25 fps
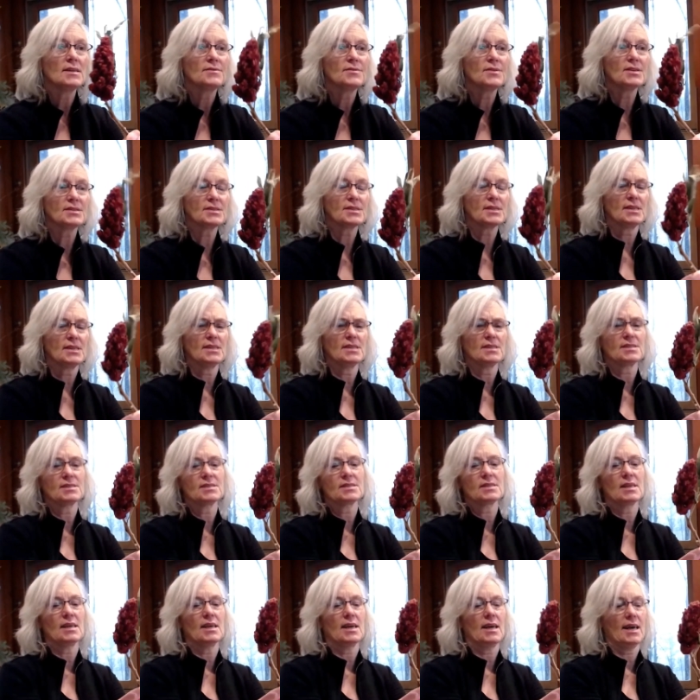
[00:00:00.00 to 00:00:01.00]
this
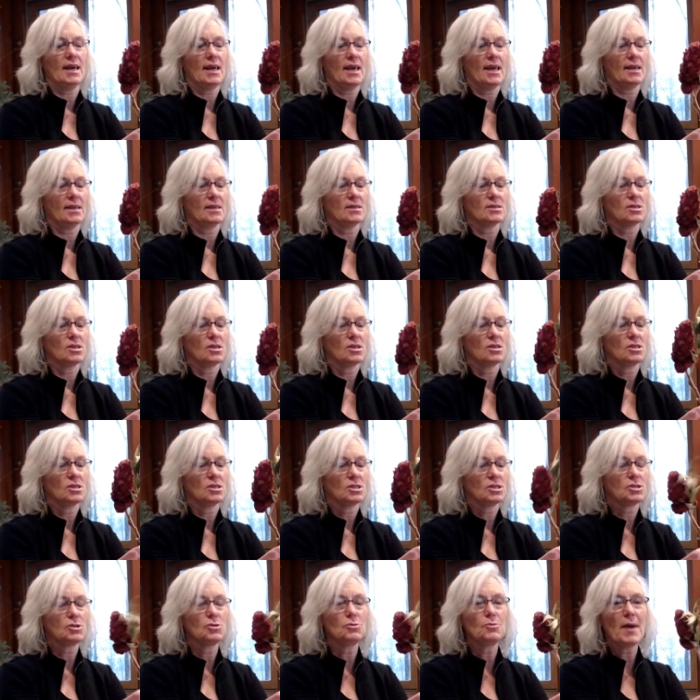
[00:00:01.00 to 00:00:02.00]
is a
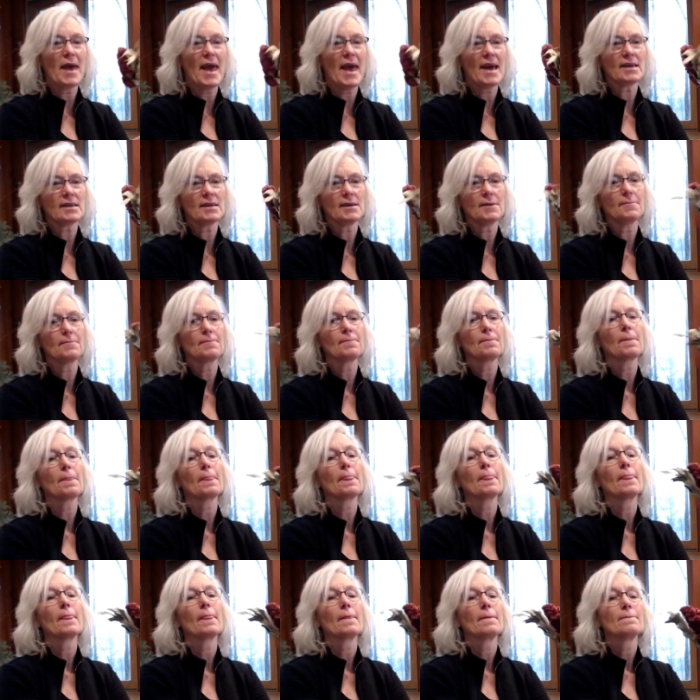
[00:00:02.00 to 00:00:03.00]
sumac.
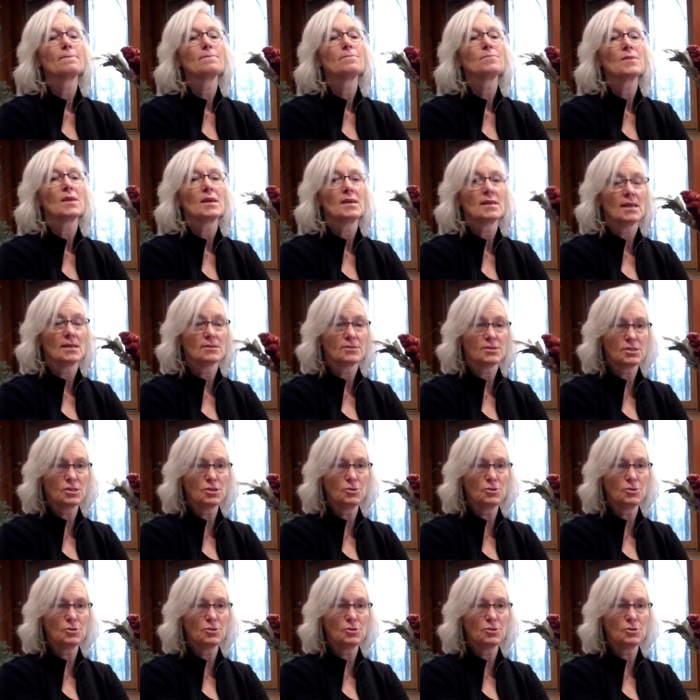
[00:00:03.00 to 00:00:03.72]
And a